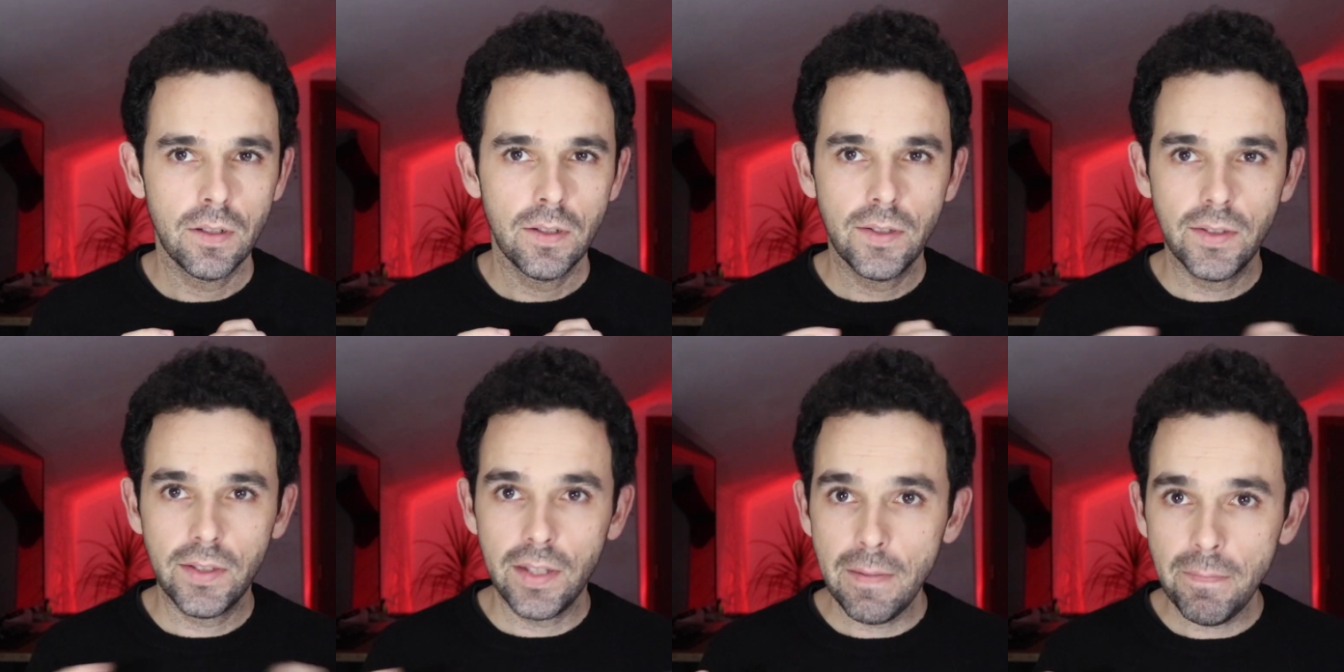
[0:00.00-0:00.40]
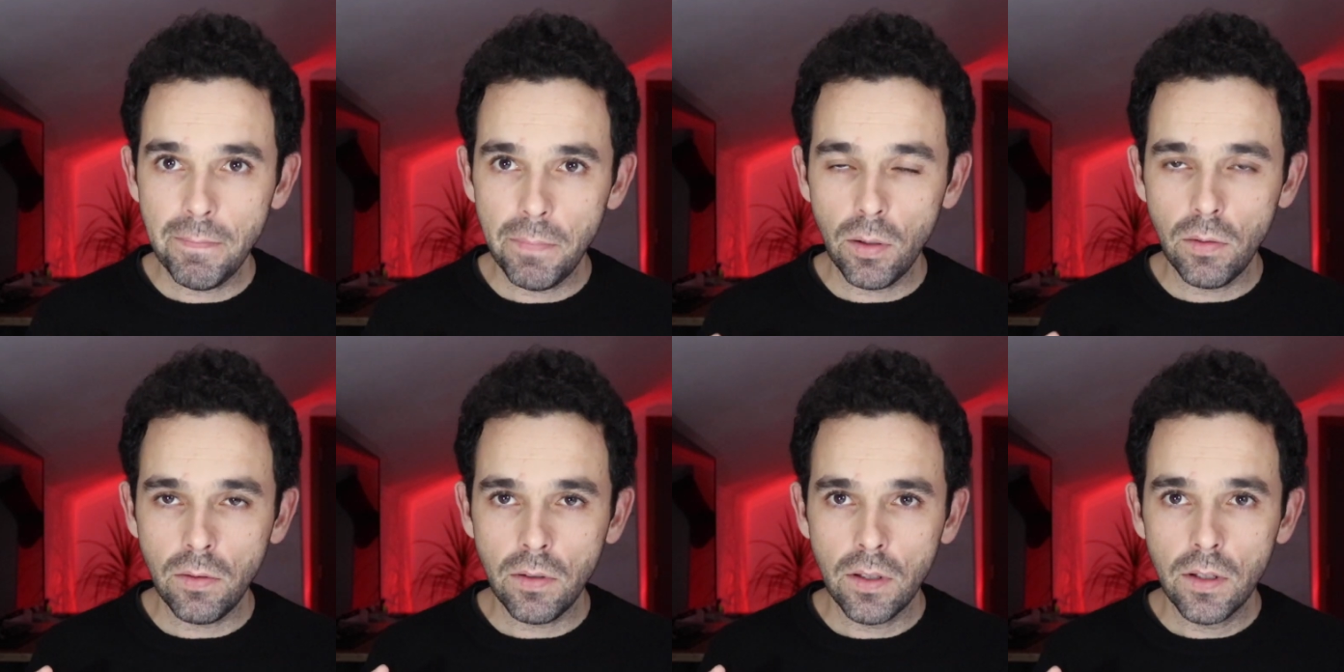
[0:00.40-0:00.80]

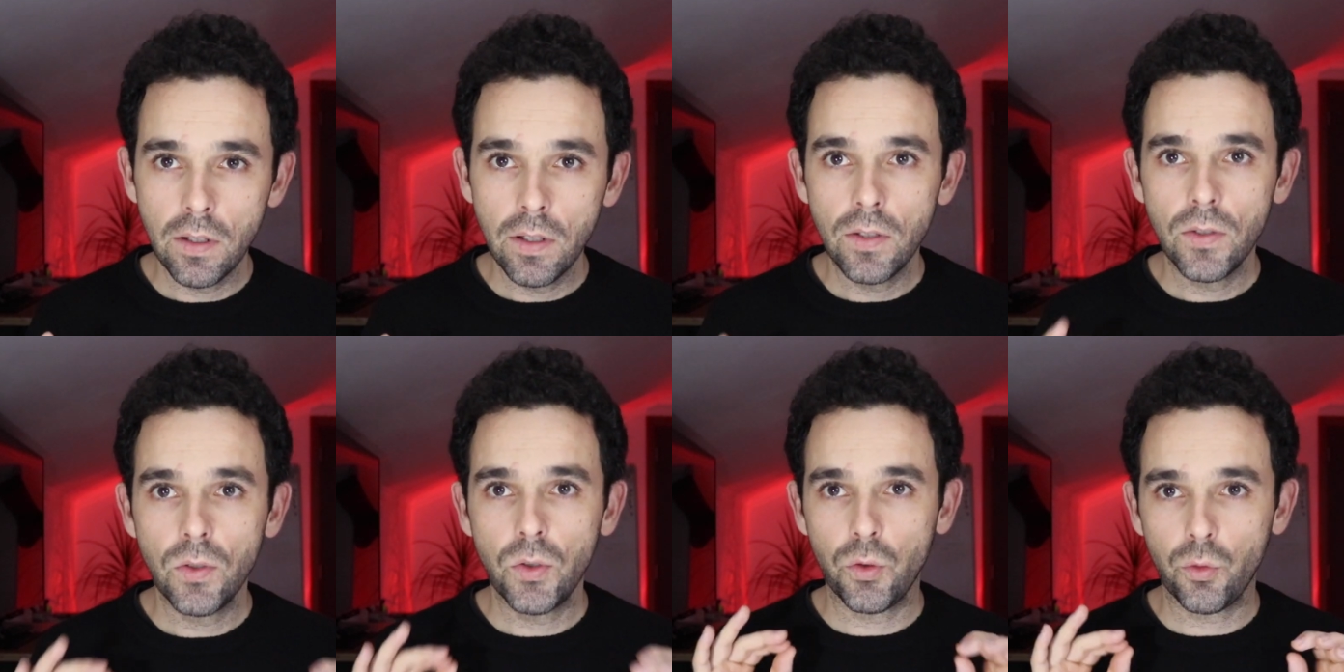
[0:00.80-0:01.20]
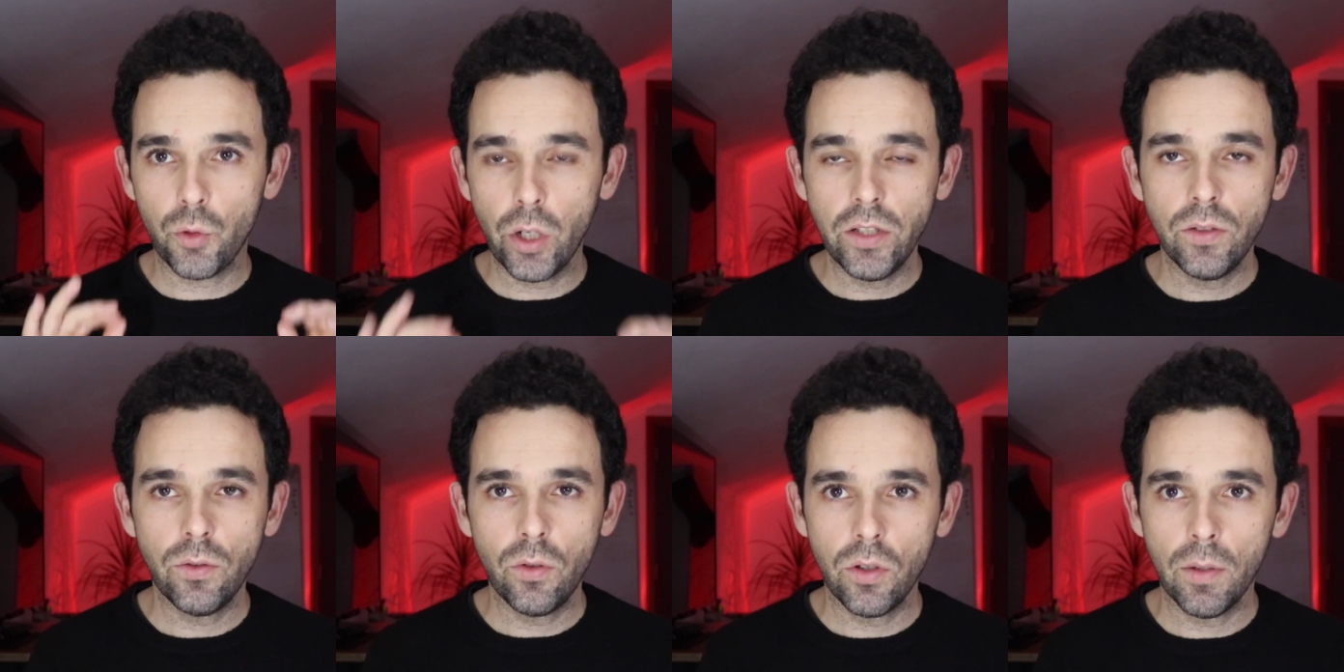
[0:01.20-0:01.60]
Simple,
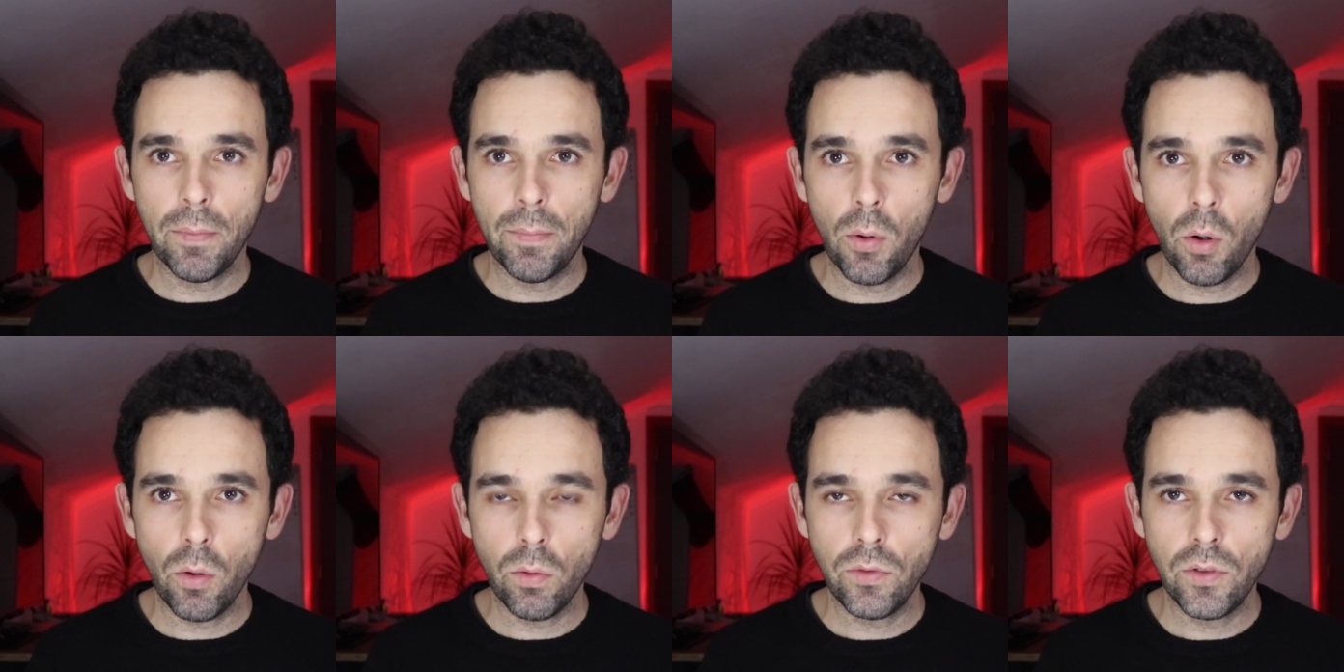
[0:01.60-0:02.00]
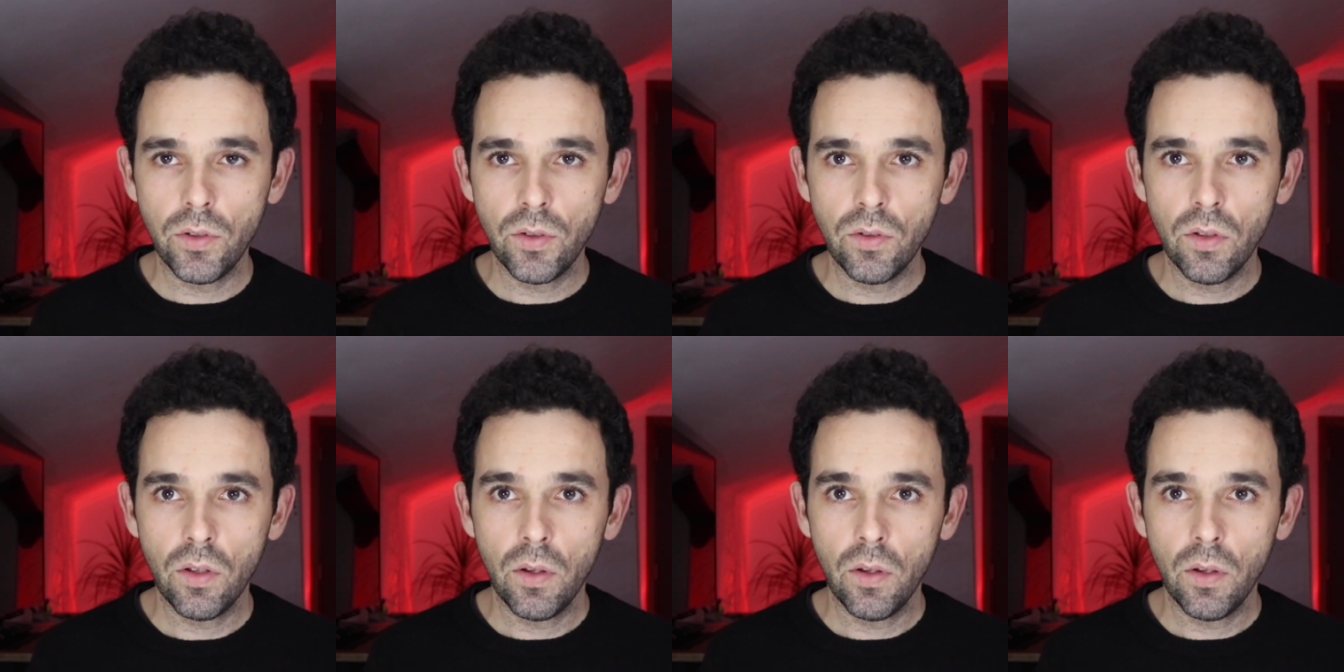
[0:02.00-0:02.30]
straight to the point.